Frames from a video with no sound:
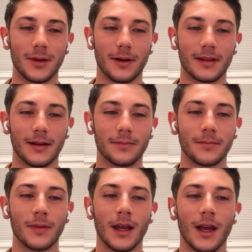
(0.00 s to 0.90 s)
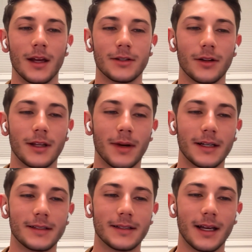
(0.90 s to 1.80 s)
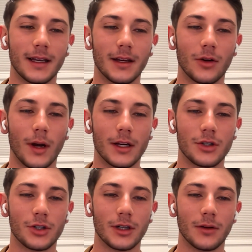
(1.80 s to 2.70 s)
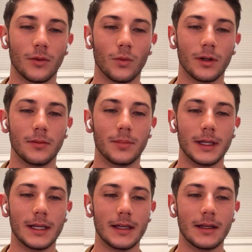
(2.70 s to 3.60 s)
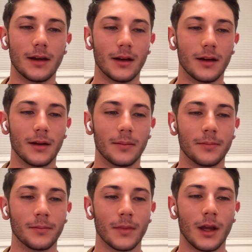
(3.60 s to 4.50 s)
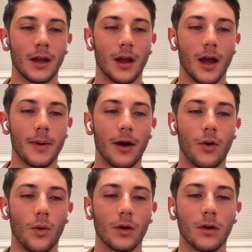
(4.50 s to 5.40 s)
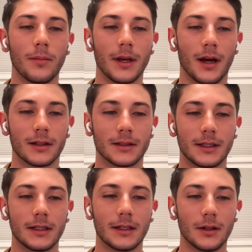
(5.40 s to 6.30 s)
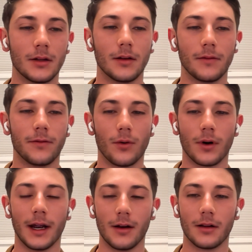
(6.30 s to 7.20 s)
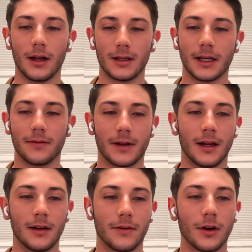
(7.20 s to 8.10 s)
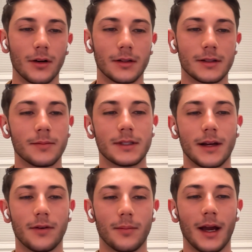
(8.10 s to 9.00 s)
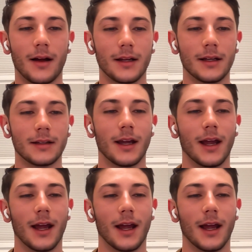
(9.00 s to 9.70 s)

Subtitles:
me about that. So then my second question would be about oral minoxidil for hair loss. I've kind of heard some stuff about it.